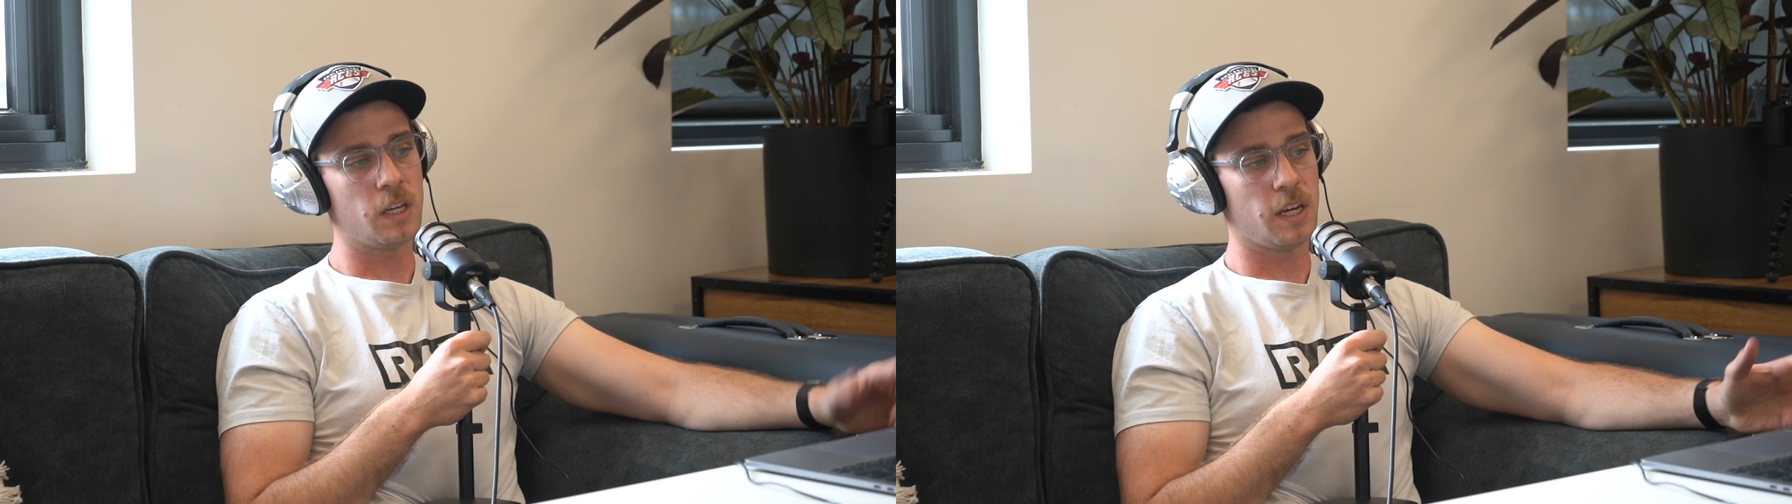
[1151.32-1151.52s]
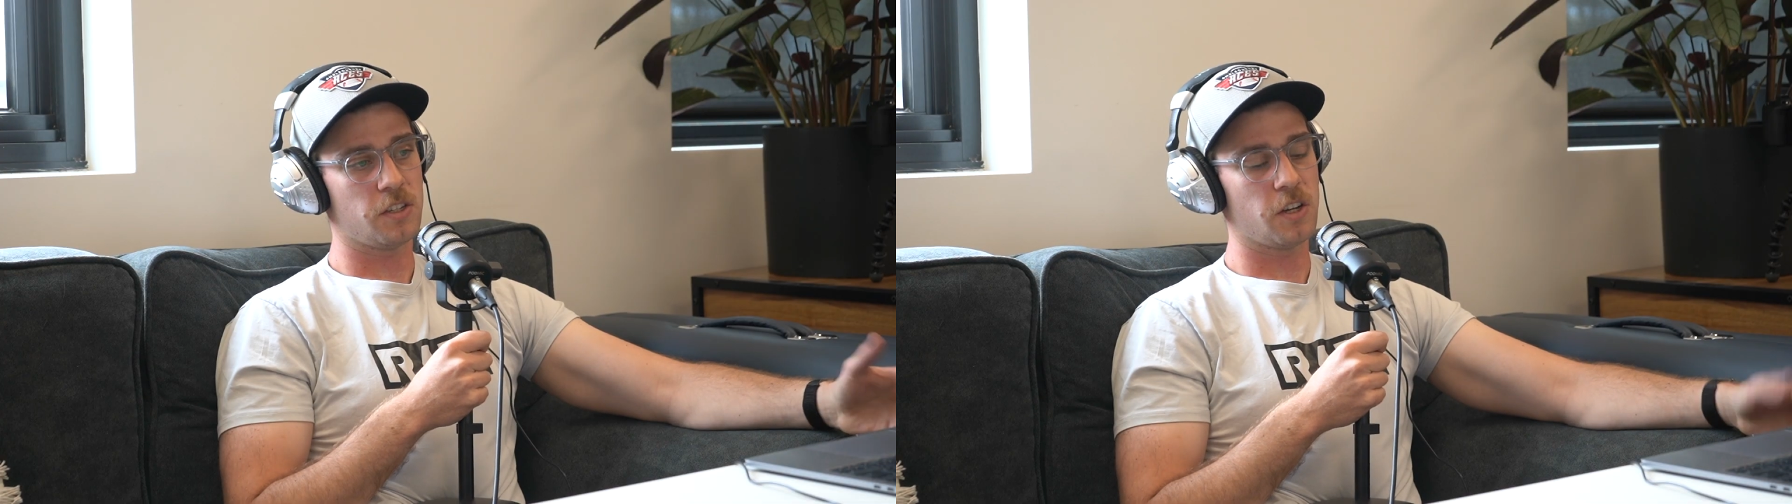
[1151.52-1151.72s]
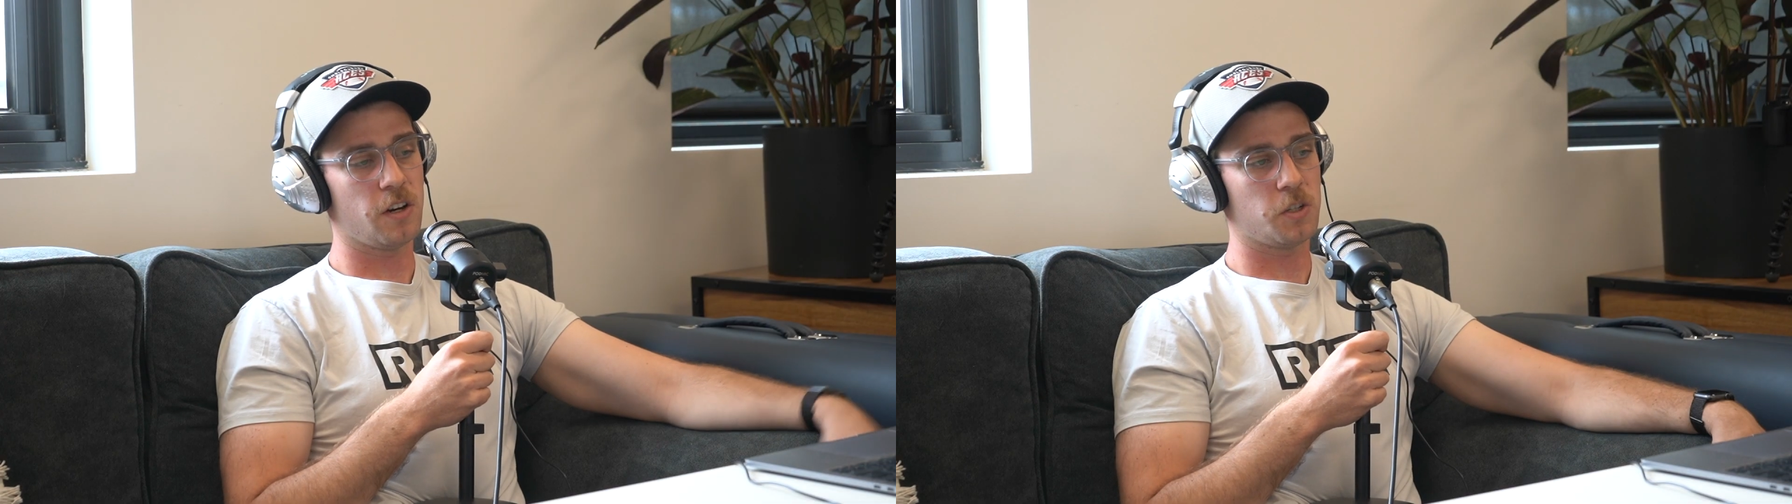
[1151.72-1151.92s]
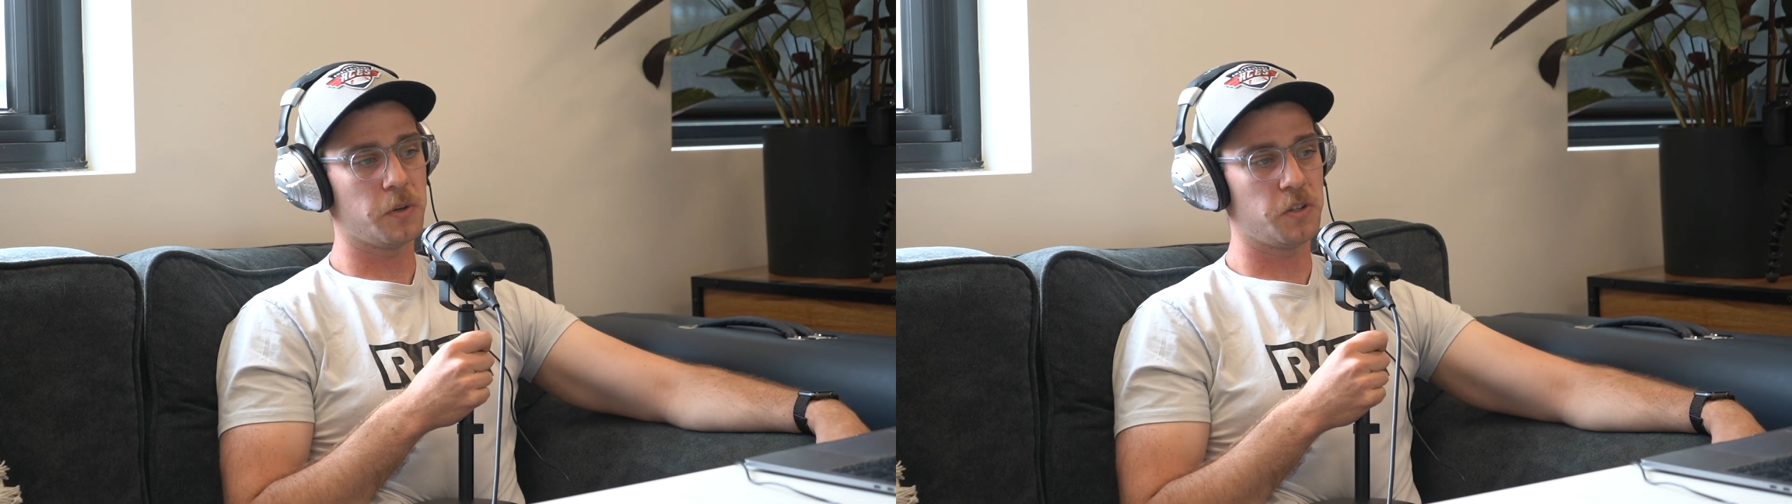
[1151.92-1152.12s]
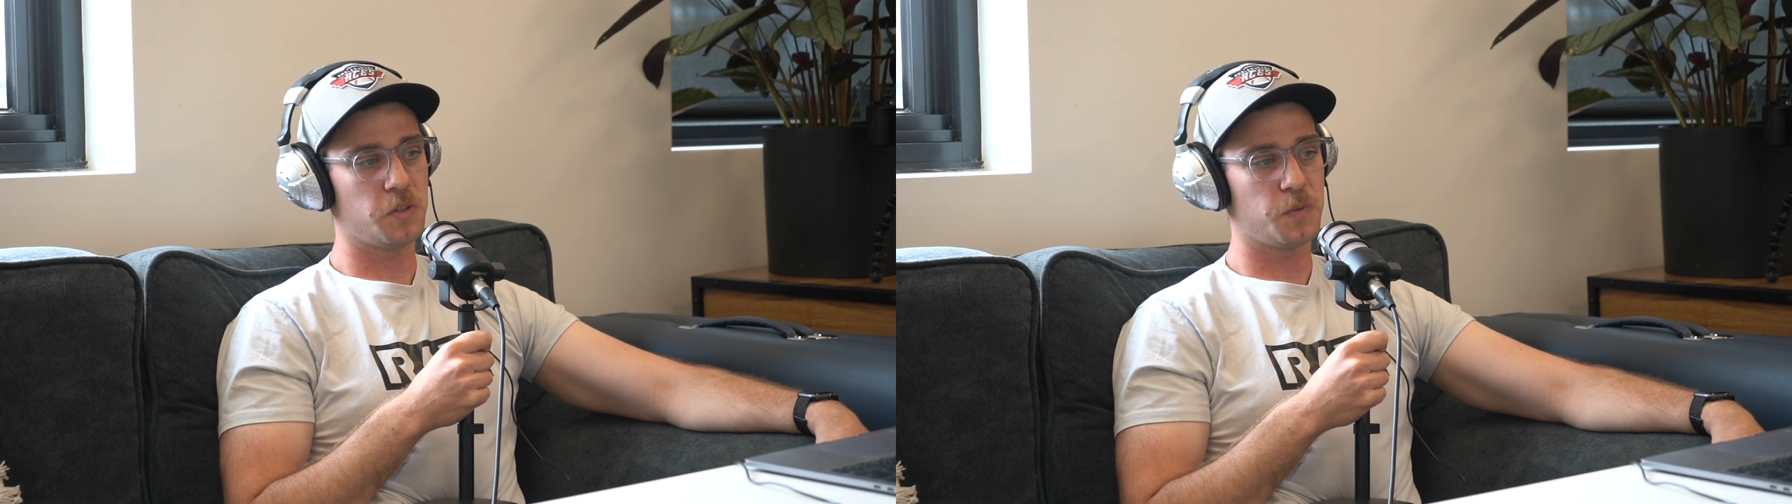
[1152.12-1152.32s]
so I
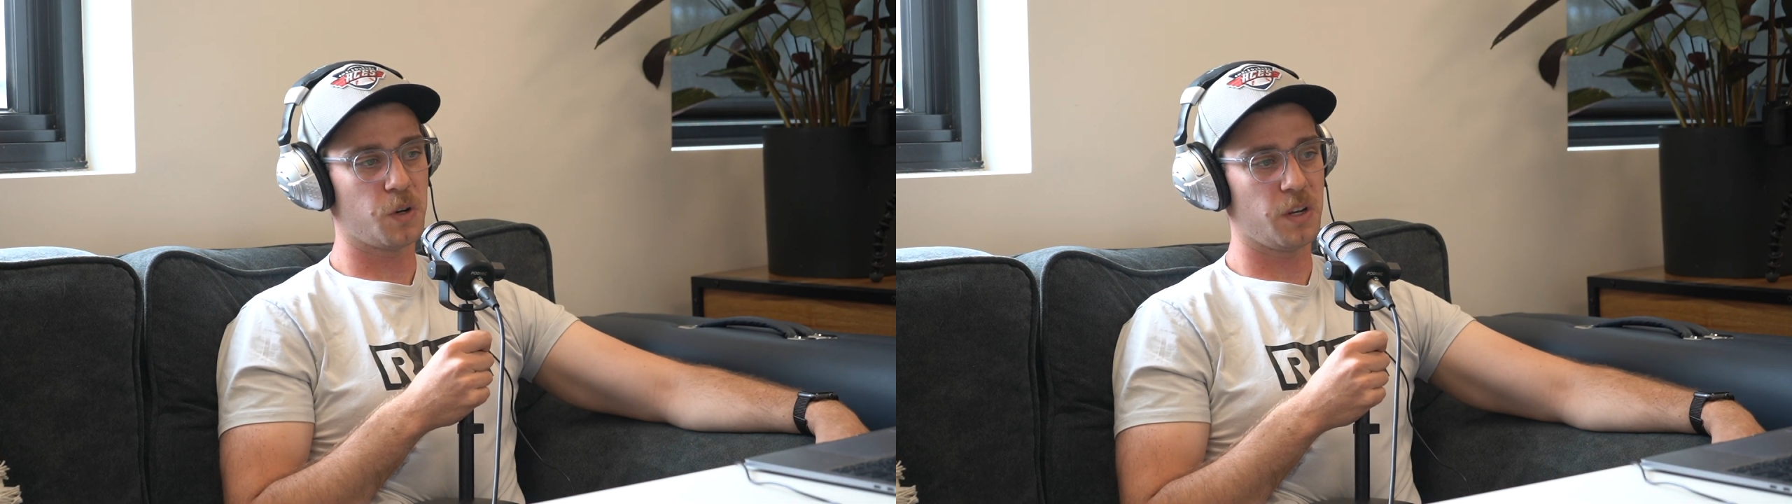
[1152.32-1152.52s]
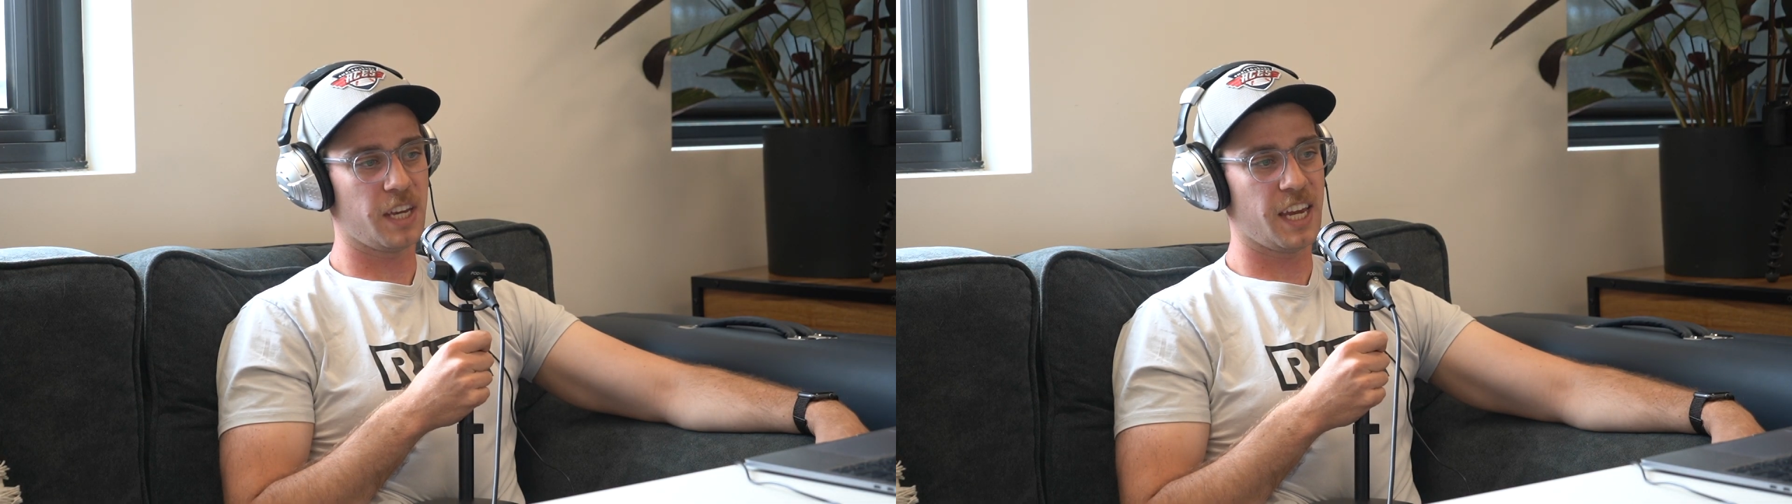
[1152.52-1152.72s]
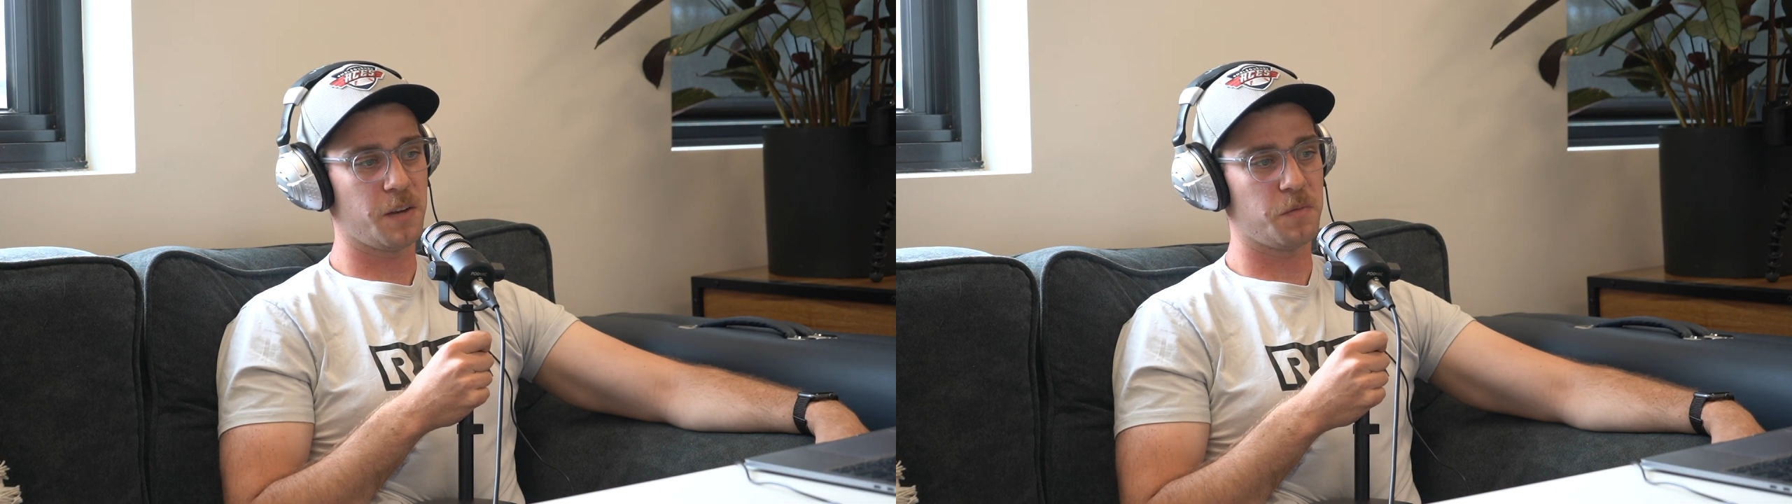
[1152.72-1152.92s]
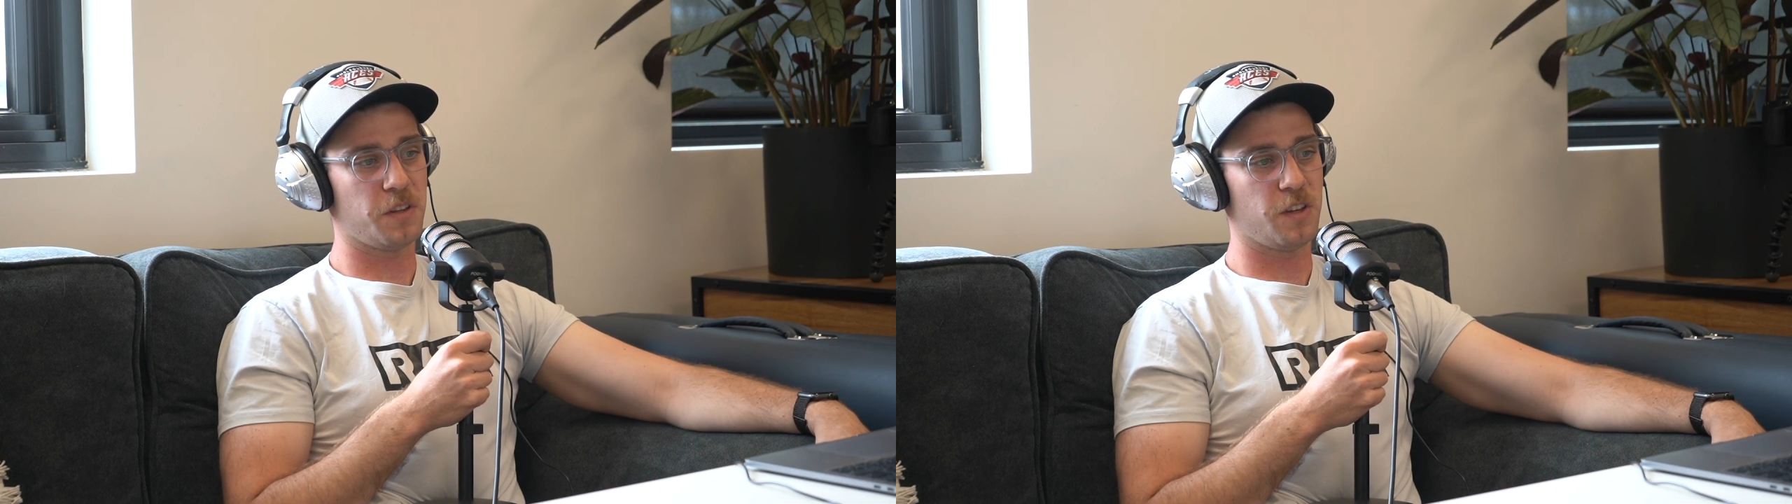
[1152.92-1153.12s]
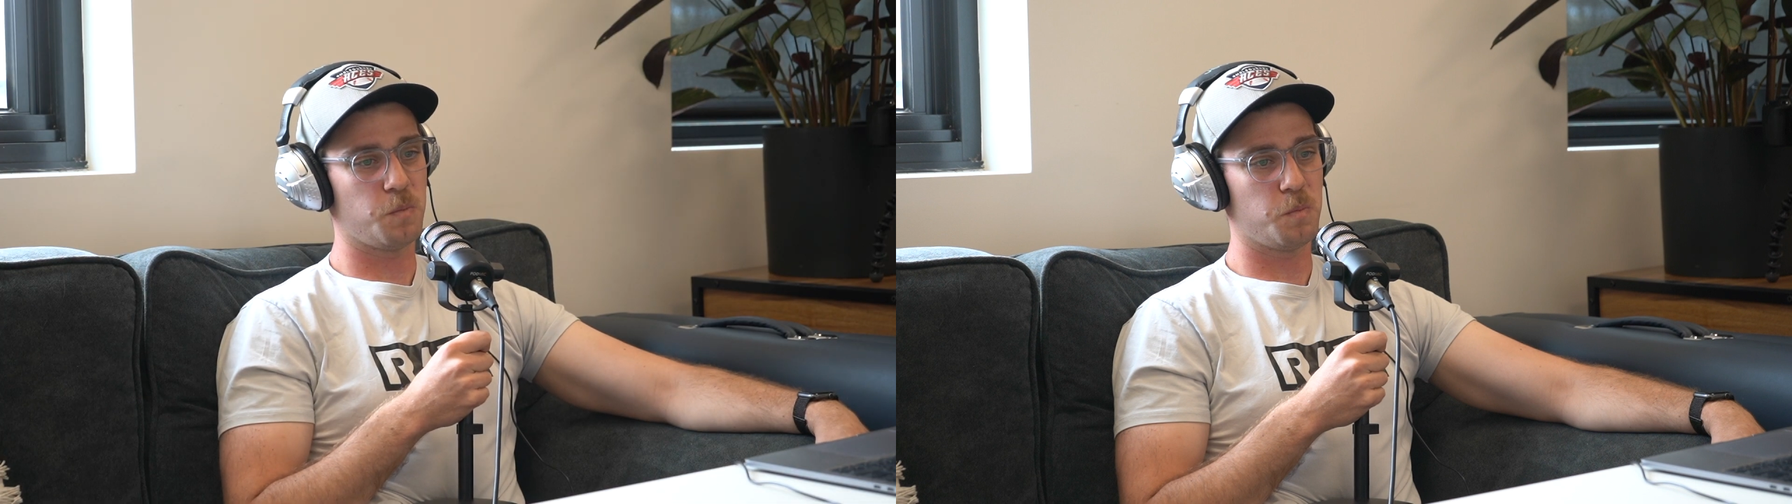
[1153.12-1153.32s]
suppose you've got to account for
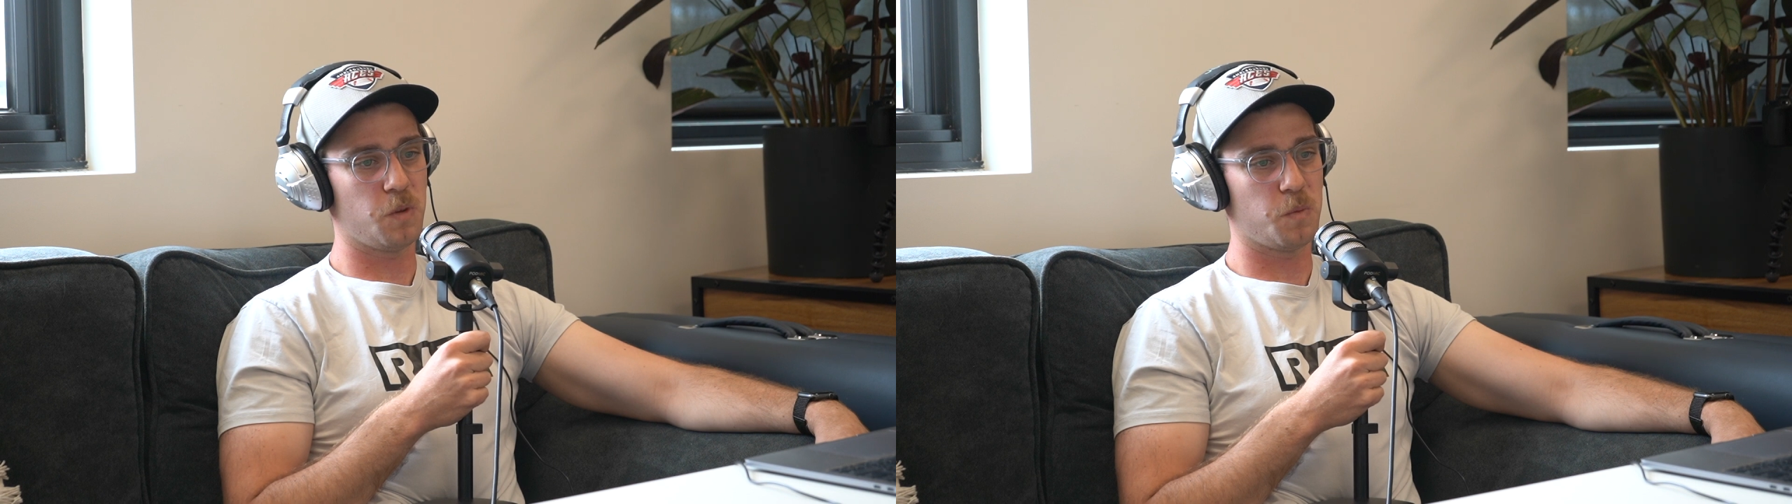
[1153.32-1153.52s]
the